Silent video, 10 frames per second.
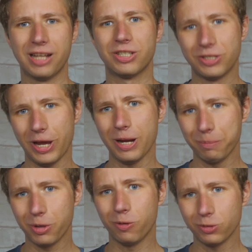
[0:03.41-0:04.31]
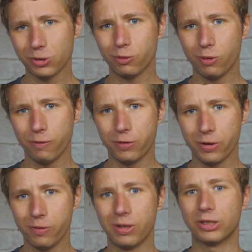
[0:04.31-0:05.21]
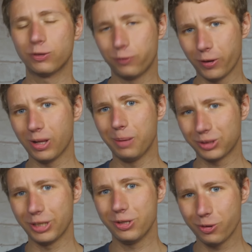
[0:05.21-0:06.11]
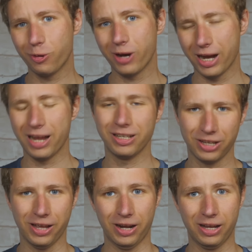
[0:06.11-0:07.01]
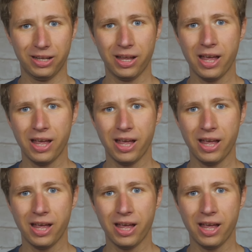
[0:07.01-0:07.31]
and today I'm going to review this Philips indoor antenna.